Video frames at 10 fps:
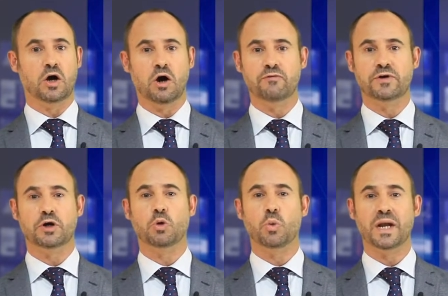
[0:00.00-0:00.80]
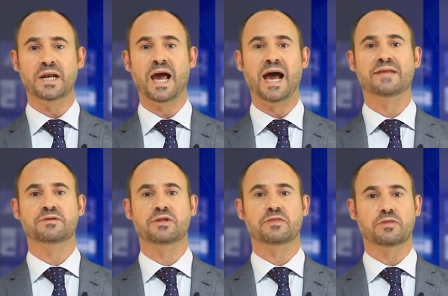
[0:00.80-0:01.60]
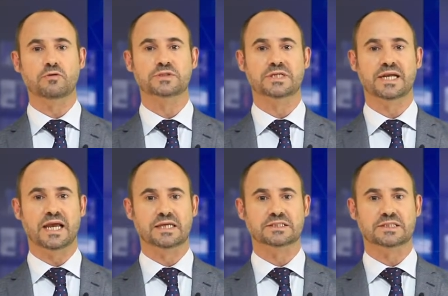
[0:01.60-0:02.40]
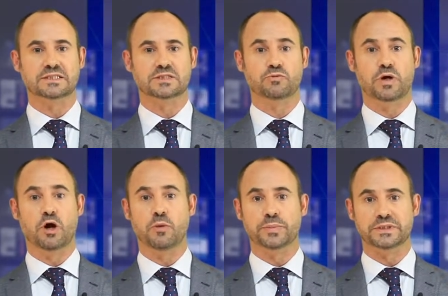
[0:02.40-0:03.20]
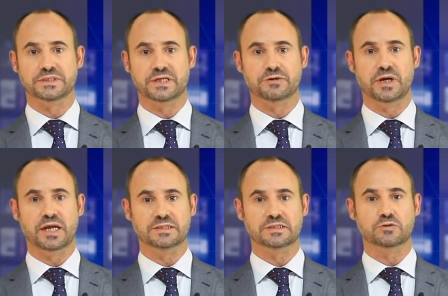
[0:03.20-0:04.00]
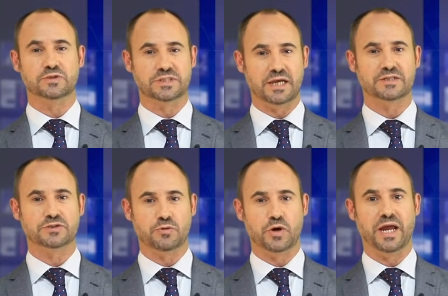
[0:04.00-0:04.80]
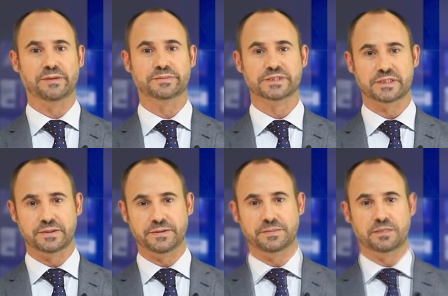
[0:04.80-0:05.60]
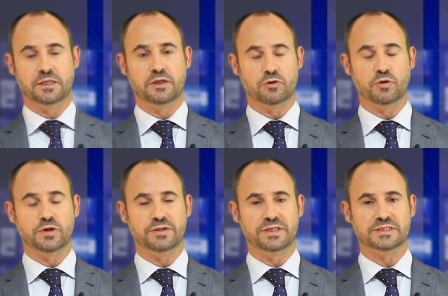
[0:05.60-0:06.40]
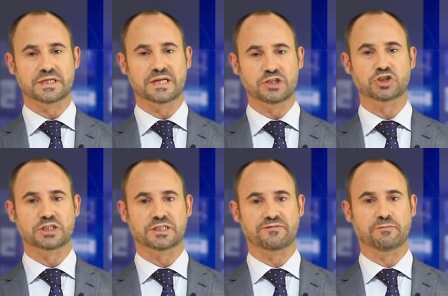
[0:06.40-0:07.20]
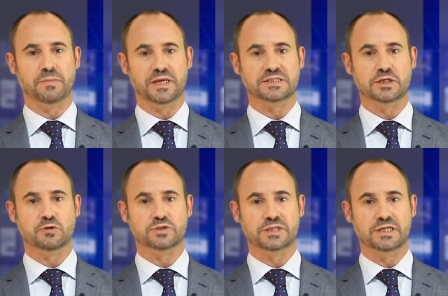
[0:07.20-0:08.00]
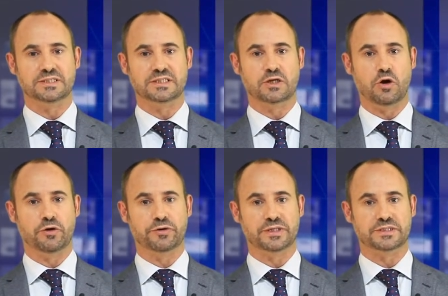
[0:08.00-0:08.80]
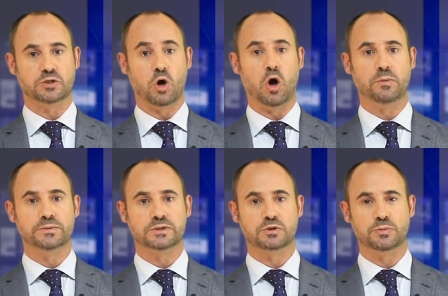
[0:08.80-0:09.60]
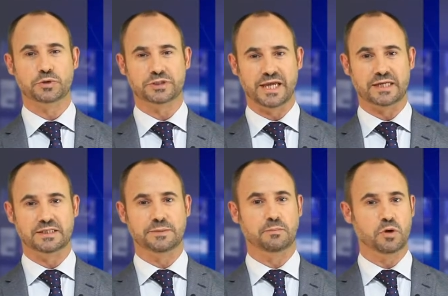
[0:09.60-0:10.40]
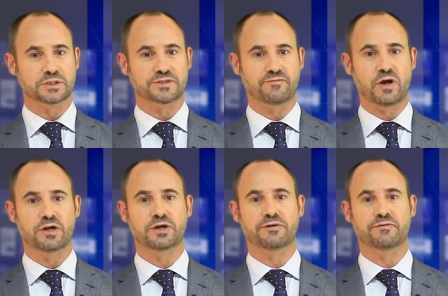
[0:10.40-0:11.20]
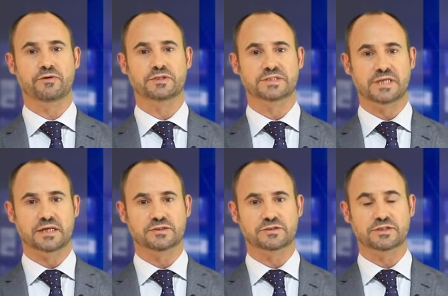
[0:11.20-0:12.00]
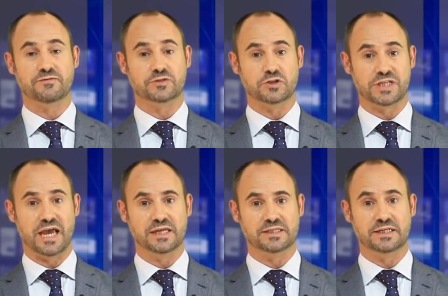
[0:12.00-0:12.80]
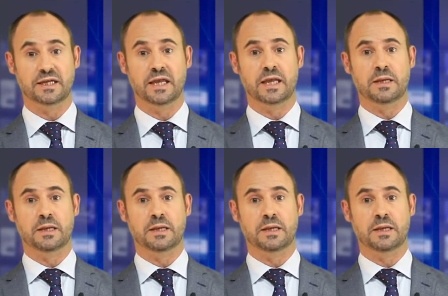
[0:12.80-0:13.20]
over 100,000 cases were opened related to sex crimes. Through this initiative, Mexico City's Congress hopes to protect the most vulnerable sectors of society